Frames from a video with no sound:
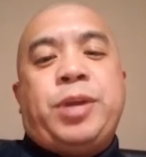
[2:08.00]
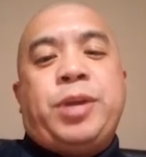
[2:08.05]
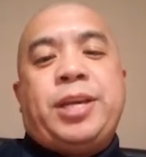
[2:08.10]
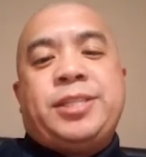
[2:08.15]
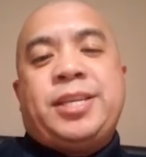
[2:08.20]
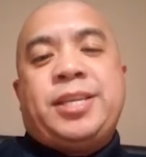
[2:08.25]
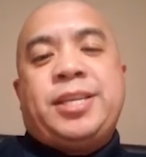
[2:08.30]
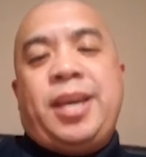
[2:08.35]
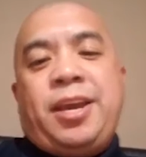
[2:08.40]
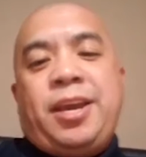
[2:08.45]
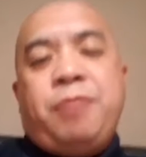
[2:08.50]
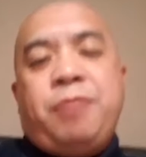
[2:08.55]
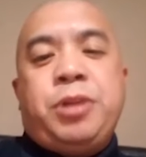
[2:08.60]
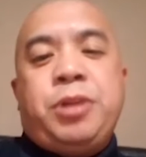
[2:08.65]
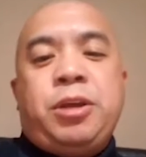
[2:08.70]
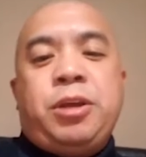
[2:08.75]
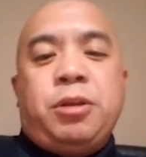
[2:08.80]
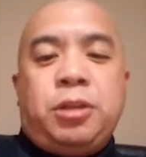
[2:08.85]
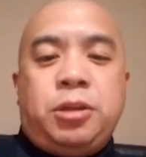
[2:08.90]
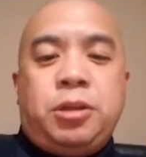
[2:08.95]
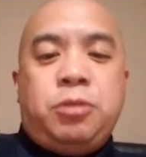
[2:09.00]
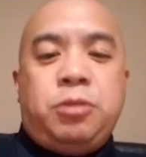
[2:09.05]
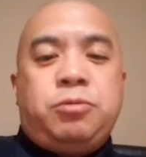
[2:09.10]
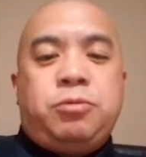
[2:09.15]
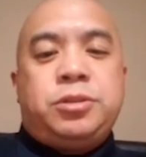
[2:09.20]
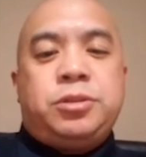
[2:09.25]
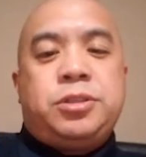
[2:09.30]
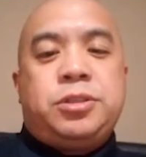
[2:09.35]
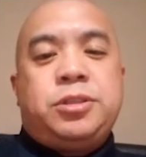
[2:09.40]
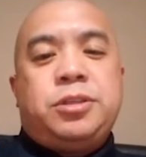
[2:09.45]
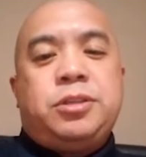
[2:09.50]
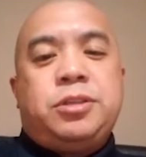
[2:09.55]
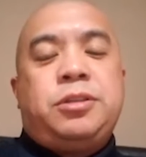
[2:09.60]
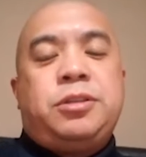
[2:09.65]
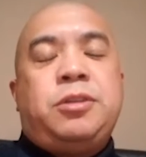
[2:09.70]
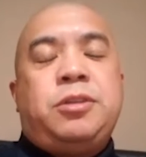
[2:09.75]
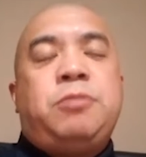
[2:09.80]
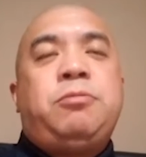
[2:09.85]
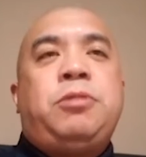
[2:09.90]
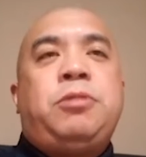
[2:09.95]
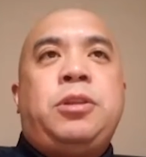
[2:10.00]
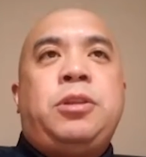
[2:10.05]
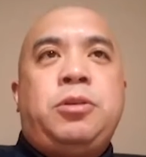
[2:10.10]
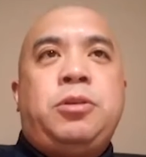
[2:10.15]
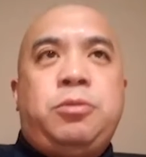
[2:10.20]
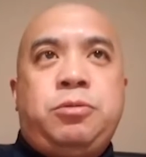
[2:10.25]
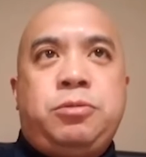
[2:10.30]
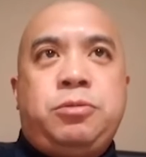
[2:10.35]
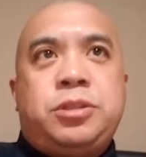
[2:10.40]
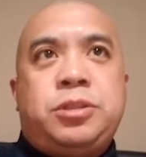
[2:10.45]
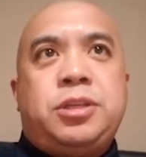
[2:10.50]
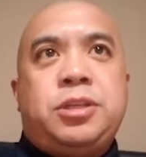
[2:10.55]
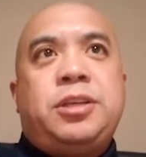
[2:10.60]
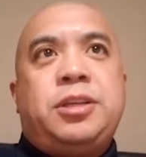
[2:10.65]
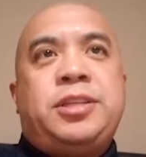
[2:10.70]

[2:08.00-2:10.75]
they say when you lose, don't lose.